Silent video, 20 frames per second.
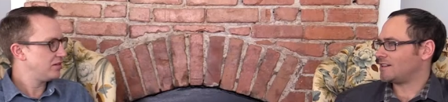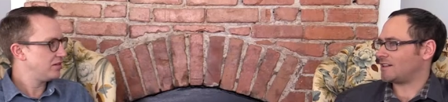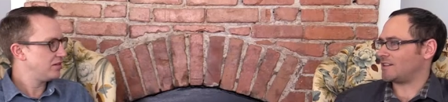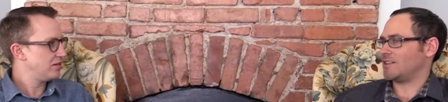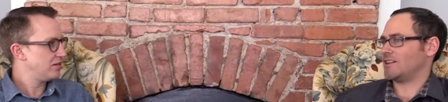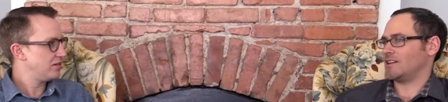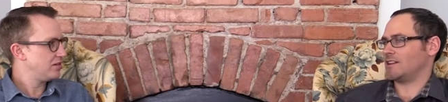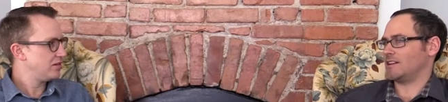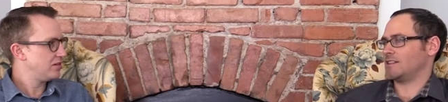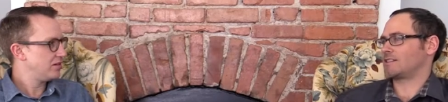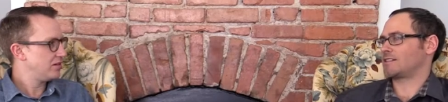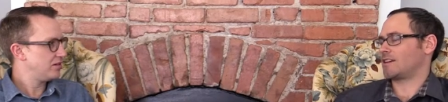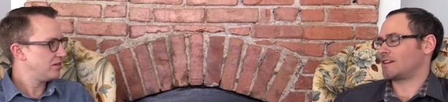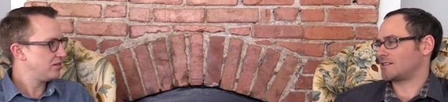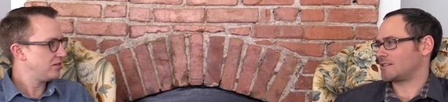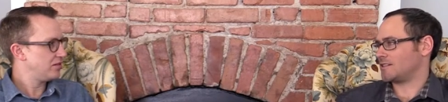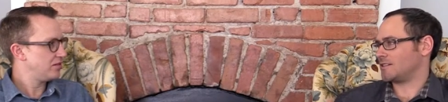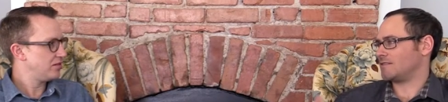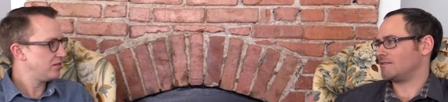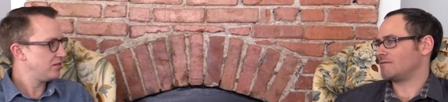Speaker 1: and then a
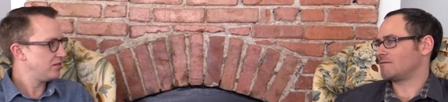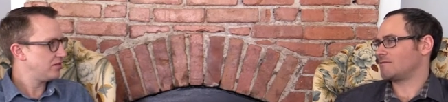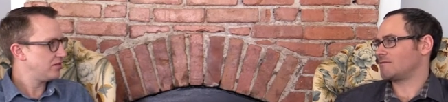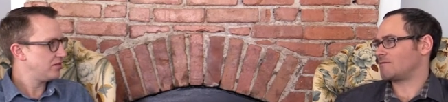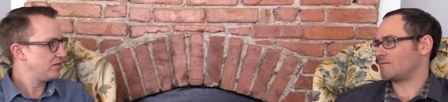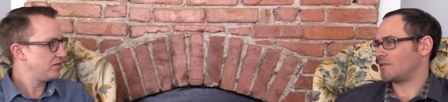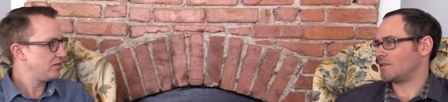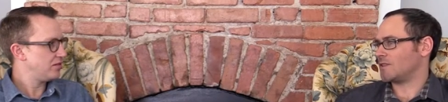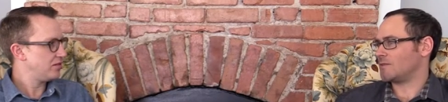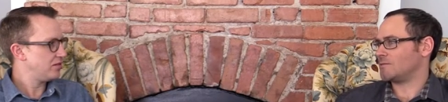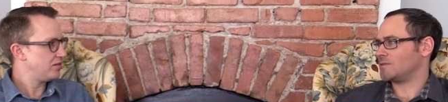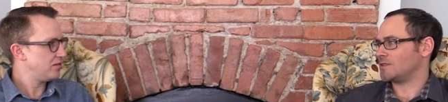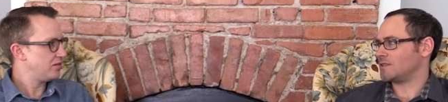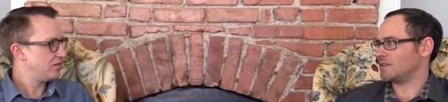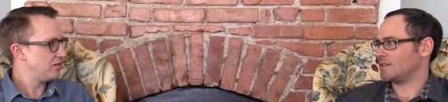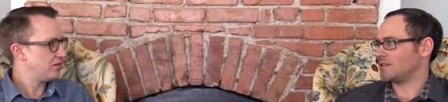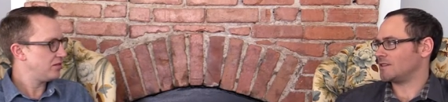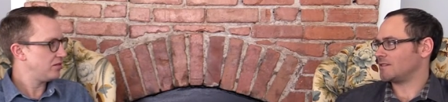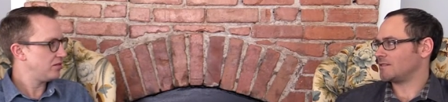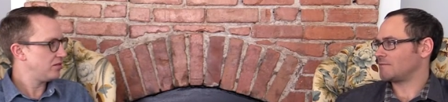discussion for them
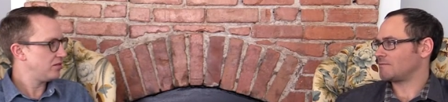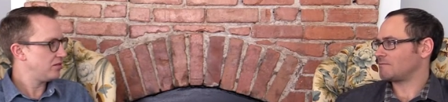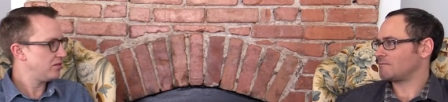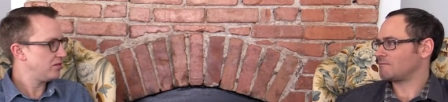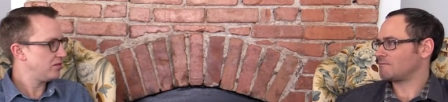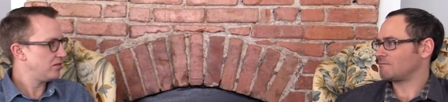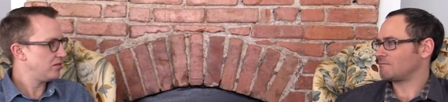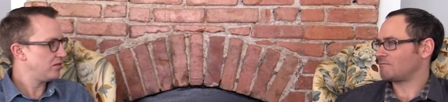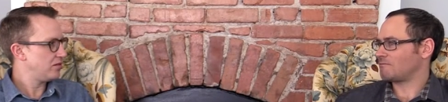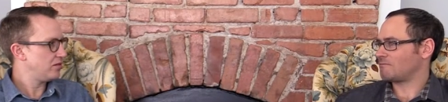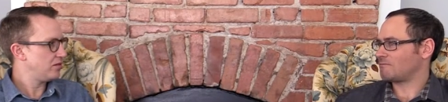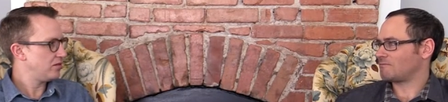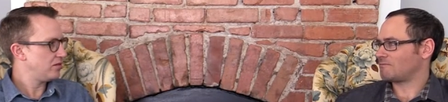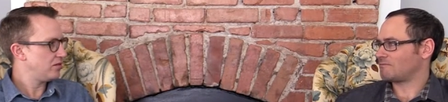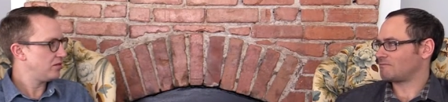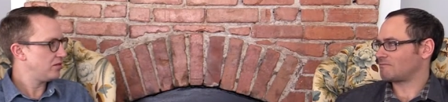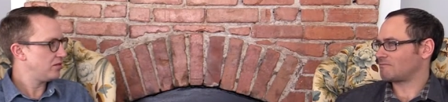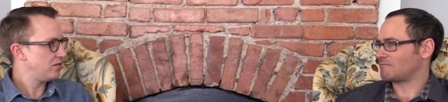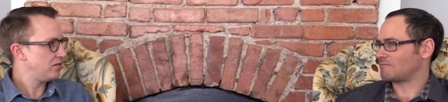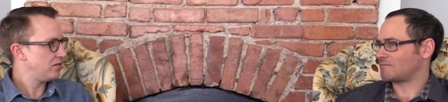to
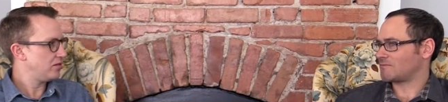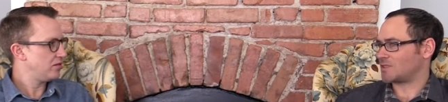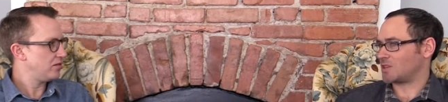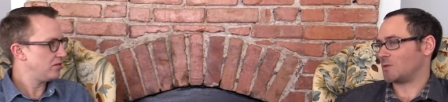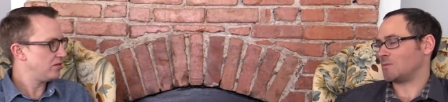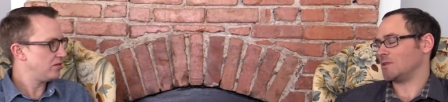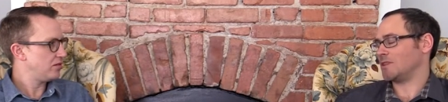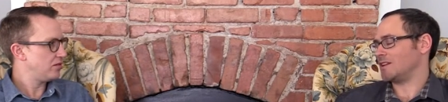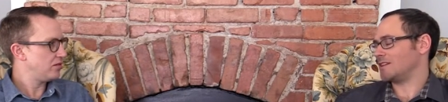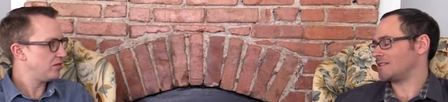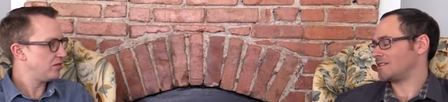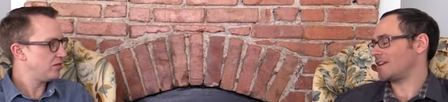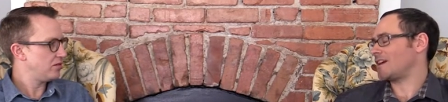tell me that it's